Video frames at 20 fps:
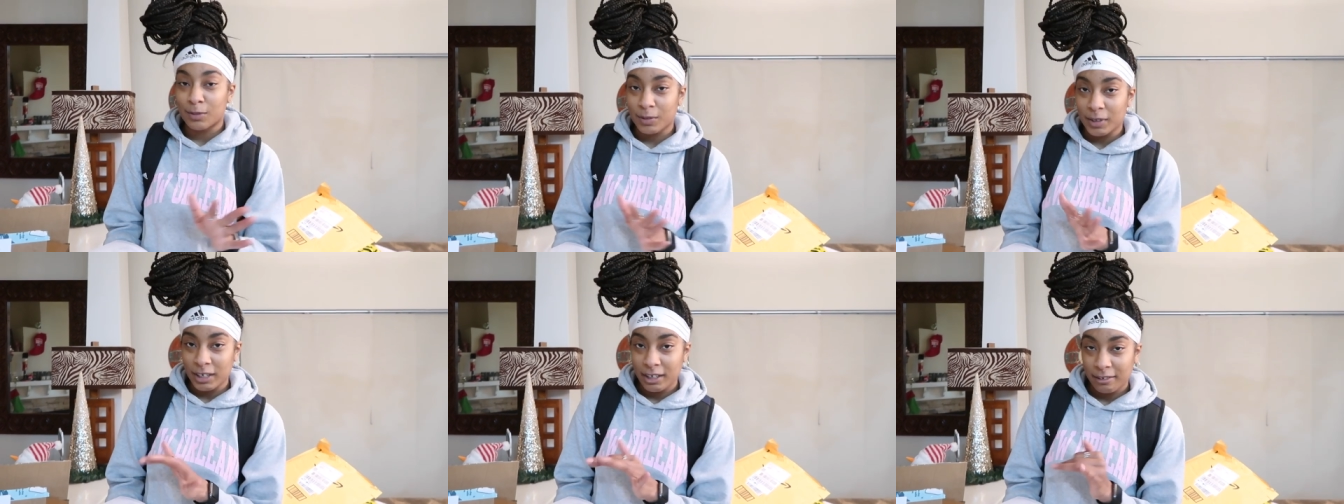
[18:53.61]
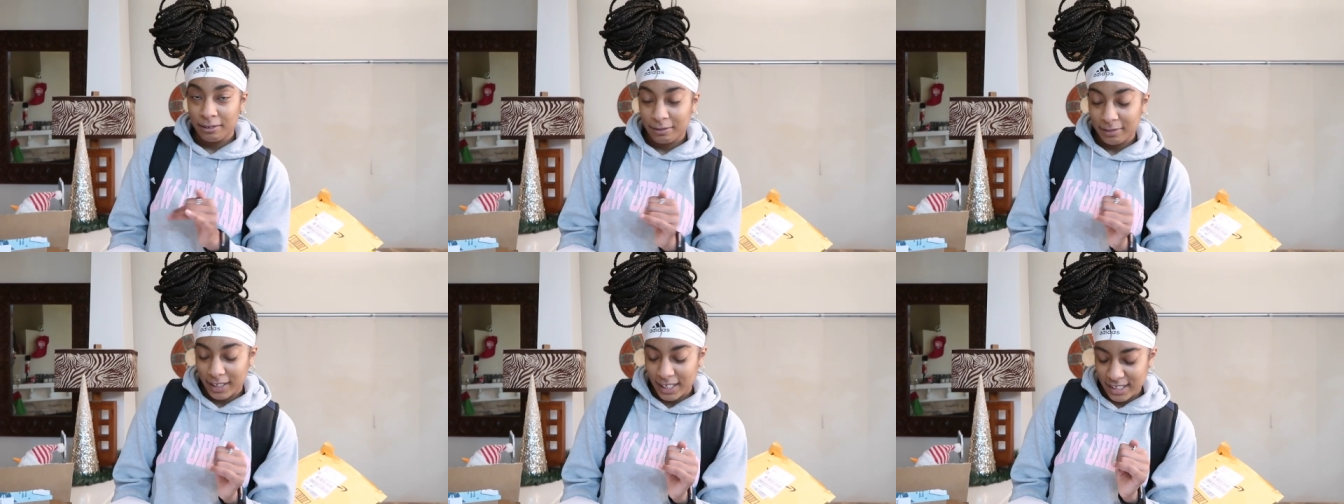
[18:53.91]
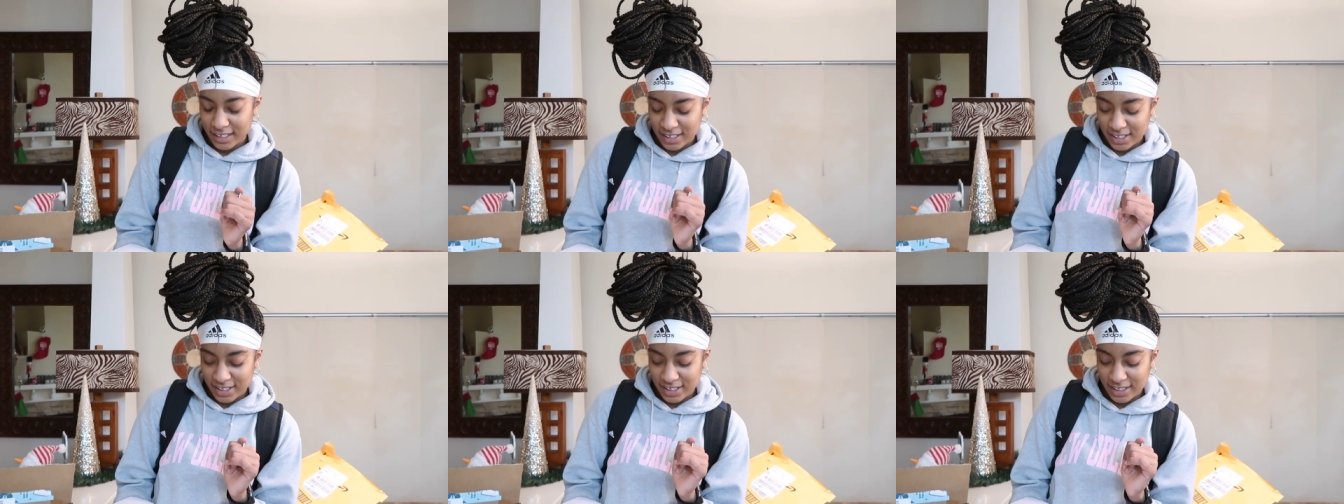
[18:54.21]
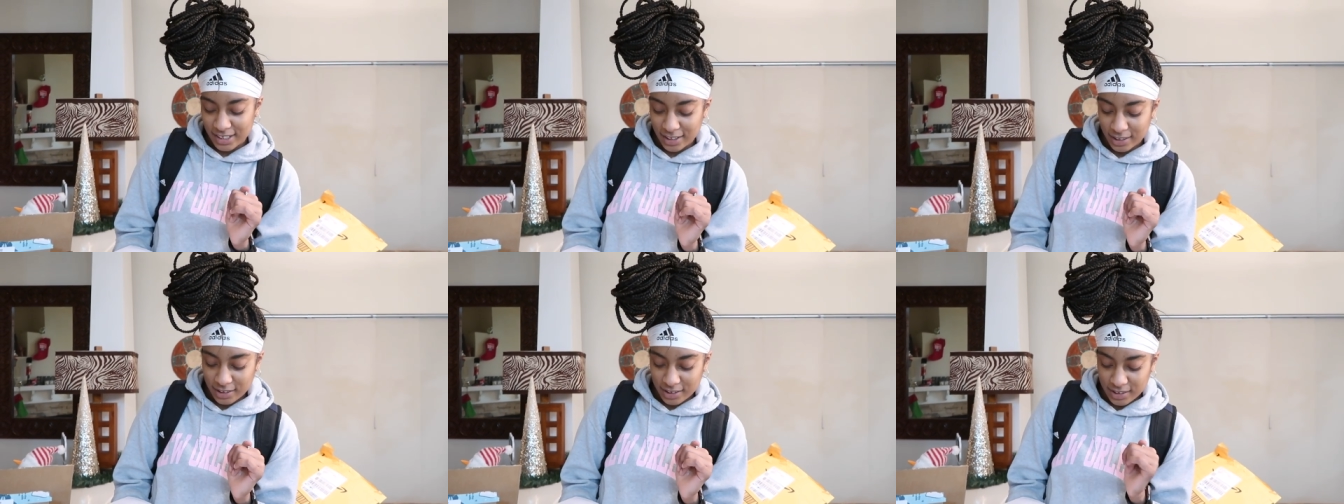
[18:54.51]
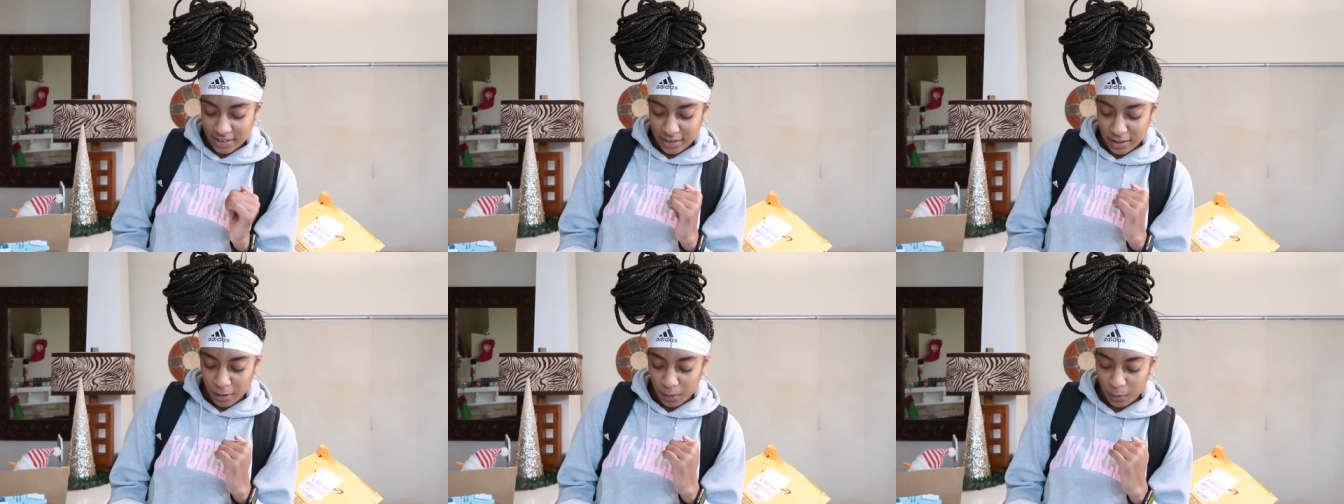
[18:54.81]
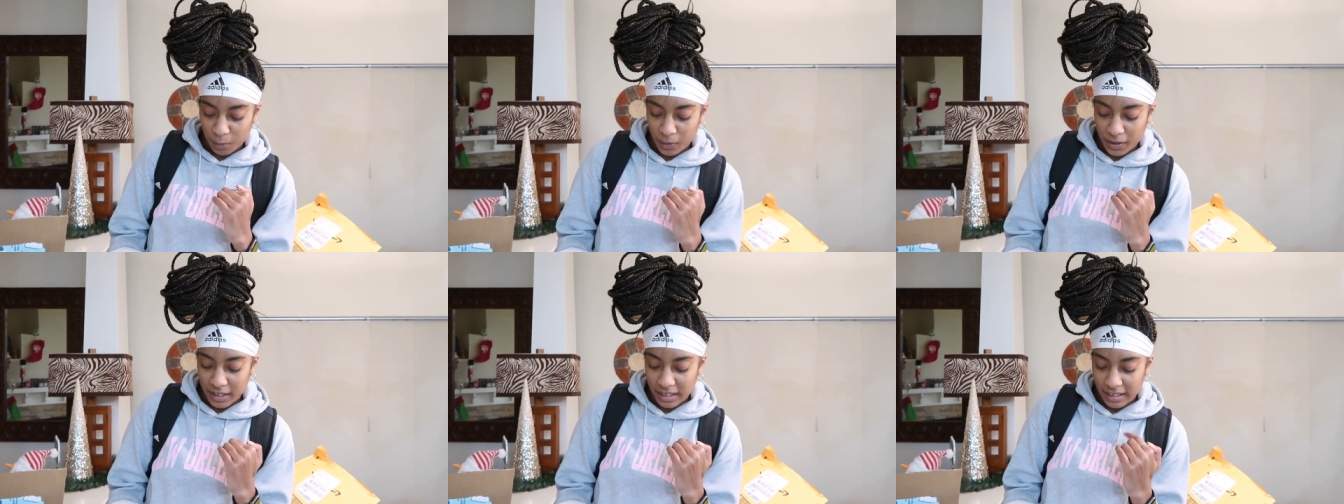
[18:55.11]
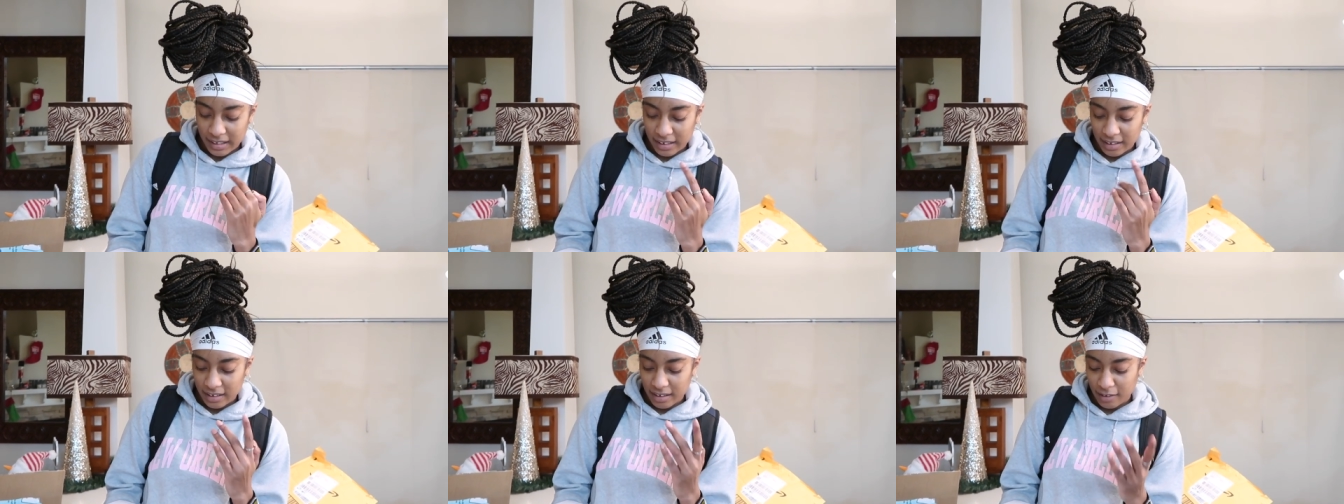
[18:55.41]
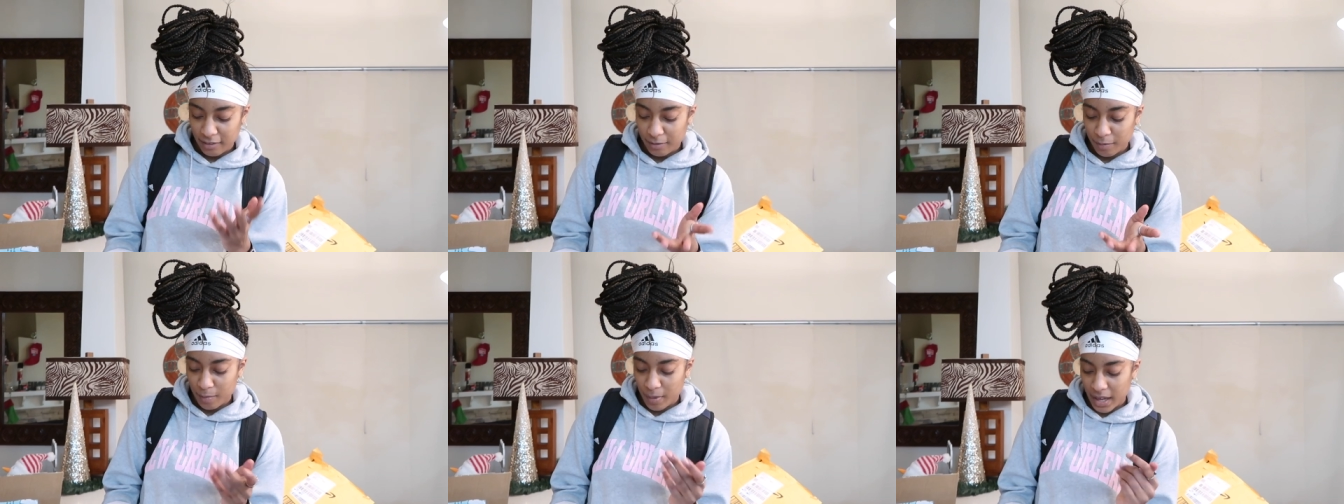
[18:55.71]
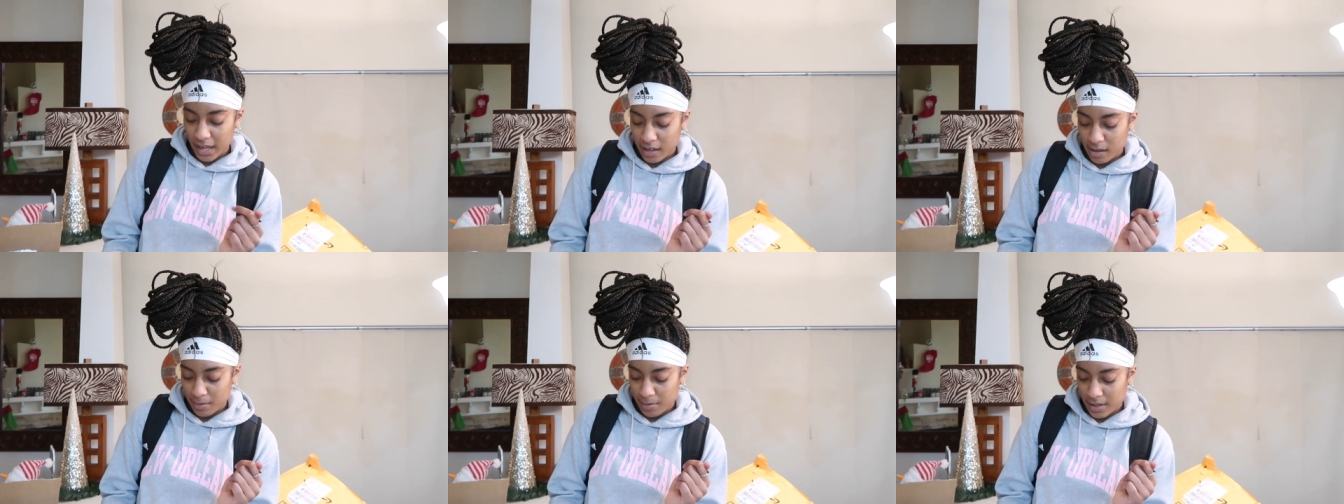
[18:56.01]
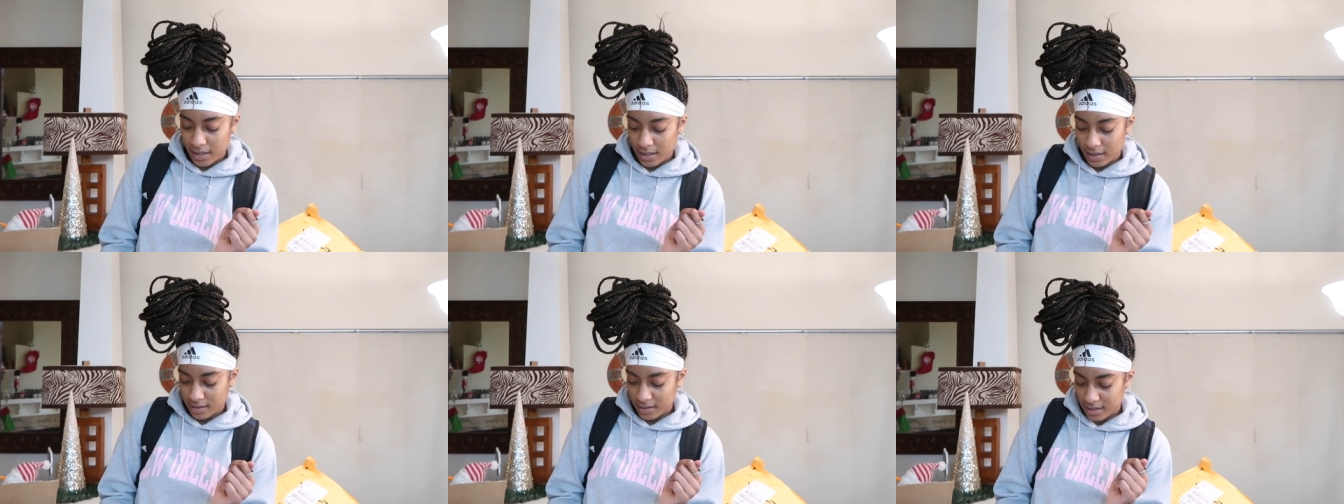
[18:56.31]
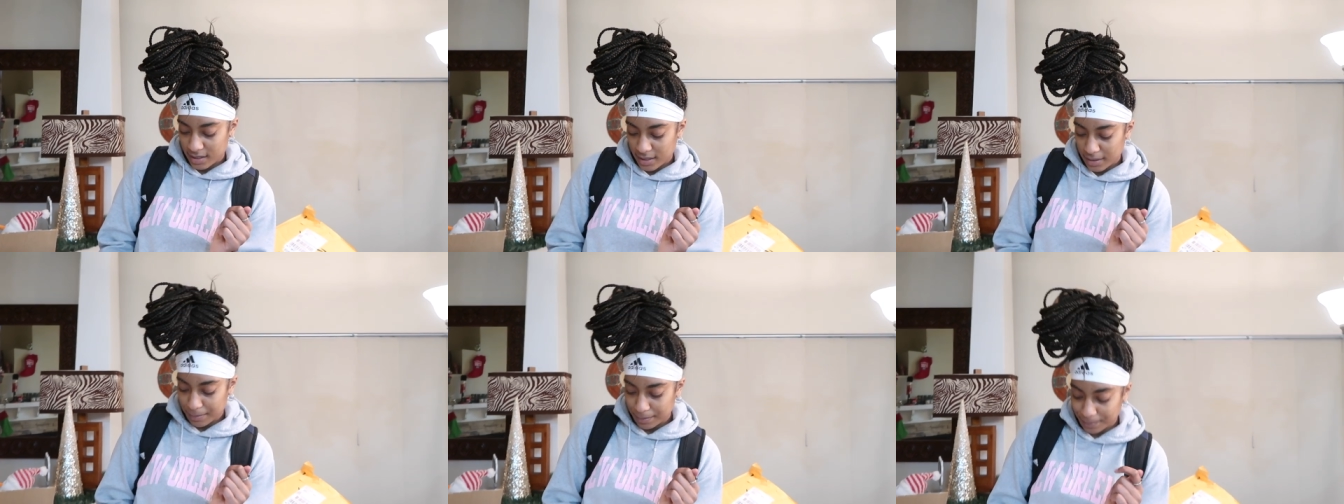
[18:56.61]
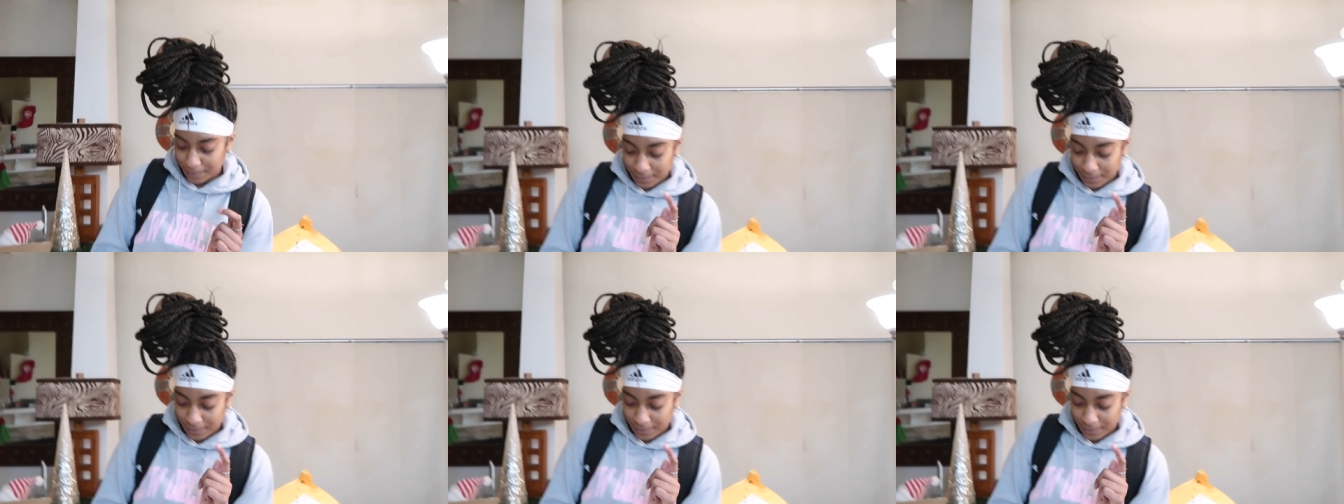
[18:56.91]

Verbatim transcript: reflexes when a baby's,